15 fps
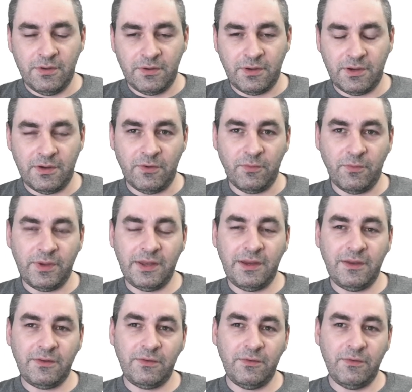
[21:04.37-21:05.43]
We
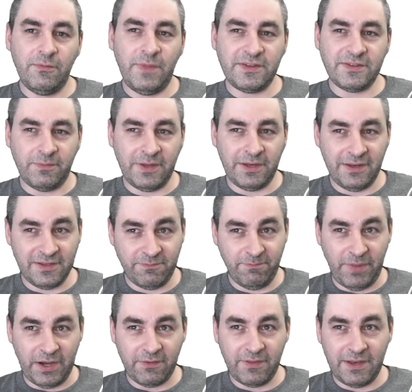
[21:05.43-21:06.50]
need to make something that's
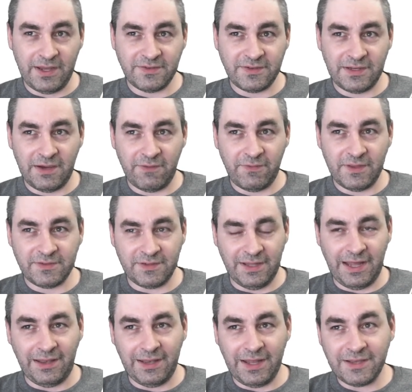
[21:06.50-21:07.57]
better than SDF, that's a
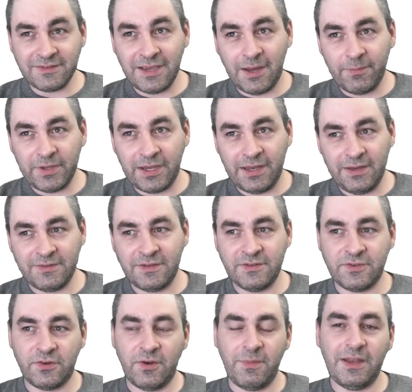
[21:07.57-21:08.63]
lot less complicated, it's
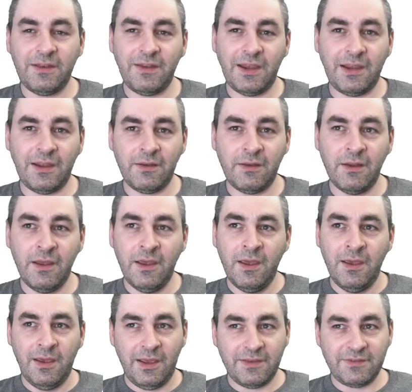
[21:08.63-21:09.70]
easier to maintain,
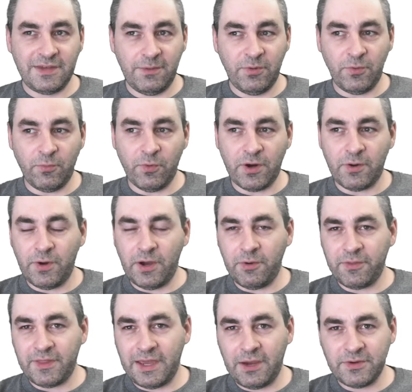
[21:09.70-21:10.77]
it's able to work well
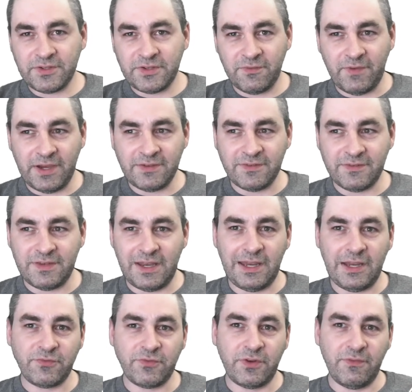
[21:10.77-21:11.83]
with iOS devices and
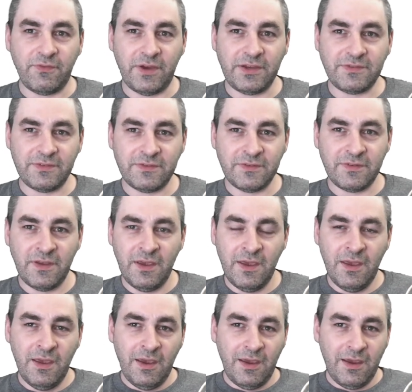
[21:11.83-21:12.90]
Android devices.
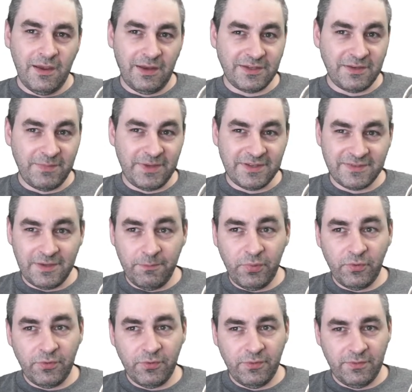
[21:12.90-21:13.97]
It needs to be
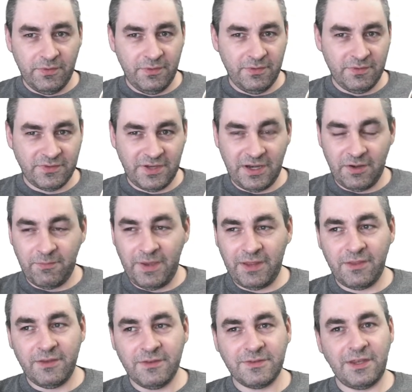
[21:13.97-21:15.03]
simple, standard
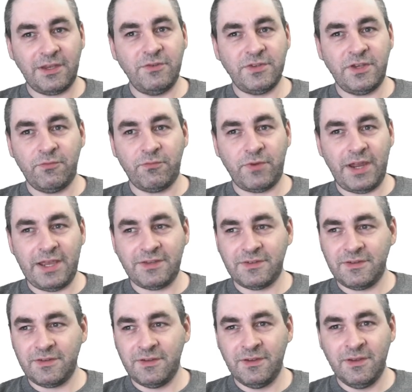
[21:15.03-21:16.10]
methods like using
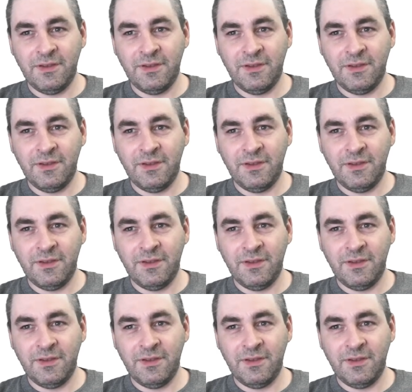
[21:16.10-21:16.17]
REST,